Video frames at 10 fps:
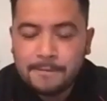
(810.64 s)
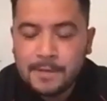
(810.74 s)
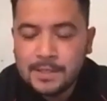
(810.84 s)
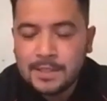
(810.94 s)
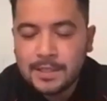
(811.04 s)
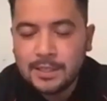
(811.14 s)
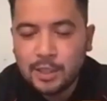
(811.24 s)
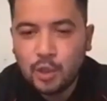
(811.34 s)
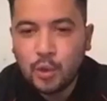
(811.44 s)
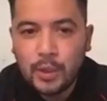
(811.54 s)
physically
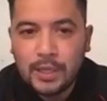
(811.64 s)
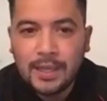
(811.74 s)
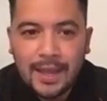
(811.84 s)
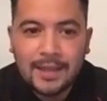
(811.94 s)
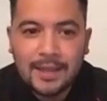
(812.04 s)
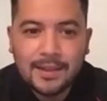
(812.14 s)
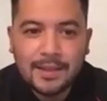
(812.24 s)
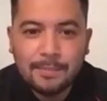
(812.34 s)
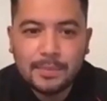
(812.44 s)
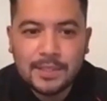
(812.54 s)
doing
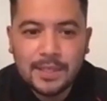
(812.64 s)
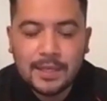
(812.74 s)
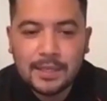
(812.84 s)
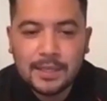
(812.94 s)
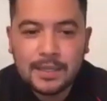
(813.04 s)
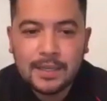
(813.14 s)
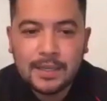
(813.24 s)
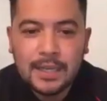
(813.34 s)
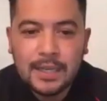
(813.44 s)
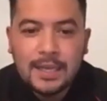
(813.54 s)
anything in particular,
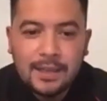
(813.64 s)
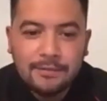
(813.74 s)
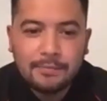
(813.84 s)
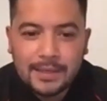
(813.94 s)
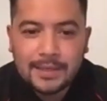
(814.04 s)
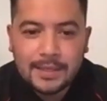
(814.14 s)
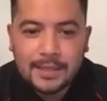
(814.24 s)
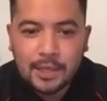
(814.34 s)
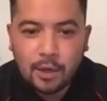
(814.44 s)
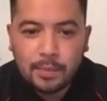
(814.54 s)
if mentally
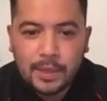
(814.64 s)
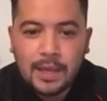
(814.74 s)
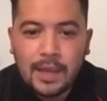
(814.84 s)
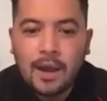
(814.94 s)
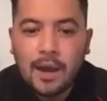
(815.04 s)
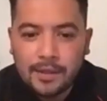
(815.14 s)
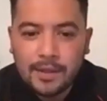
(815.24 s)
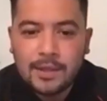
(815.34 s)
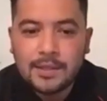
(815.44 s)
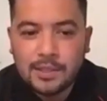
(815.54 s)
it's helping, I
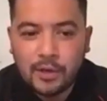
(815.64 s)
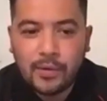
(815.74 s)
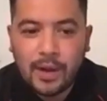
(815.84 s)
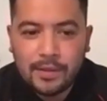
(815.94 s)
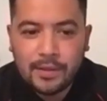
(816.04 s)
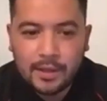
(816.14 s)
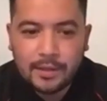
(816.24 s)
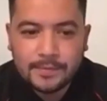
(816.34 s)
think it's a great thing.